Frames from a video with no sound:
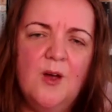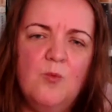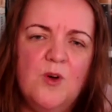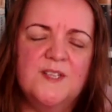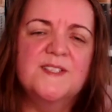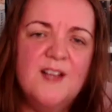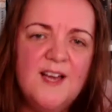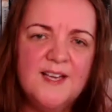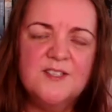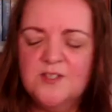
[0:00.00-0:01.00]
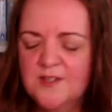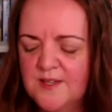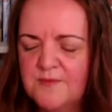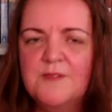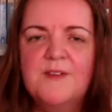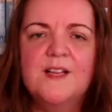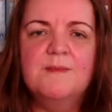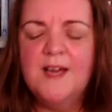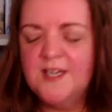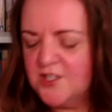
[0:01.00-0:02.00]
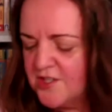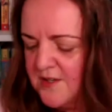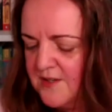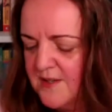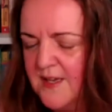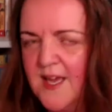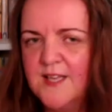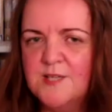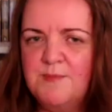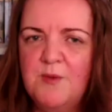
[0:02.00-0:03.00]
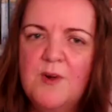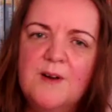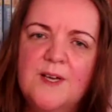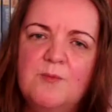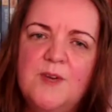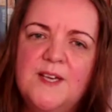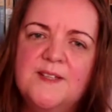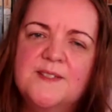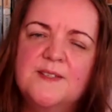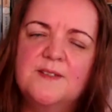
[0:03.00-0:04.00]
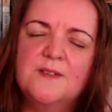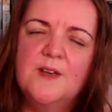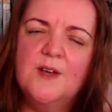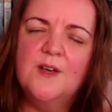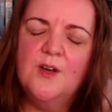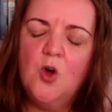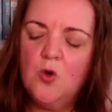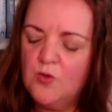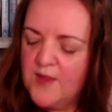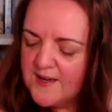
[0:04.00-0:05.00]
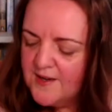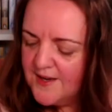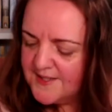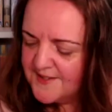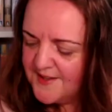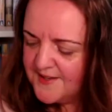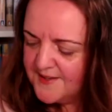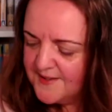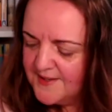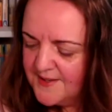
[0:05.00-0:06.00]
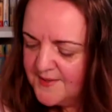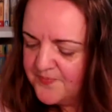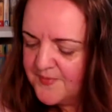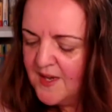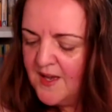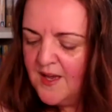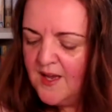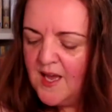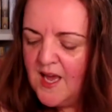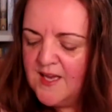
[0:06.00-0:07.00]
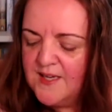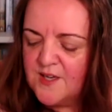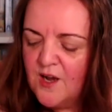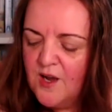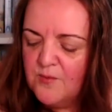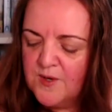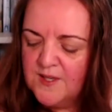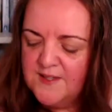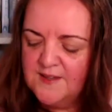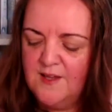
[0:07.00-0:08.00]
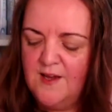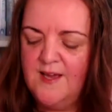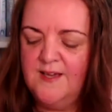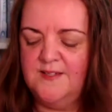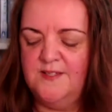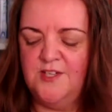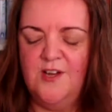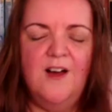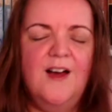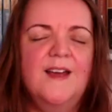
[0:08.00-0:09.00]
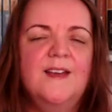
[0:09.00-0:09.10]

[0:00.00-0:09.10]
what it's like to live with alopecia and to be wearing wigs and all that kind of thing. And I really liked Ty.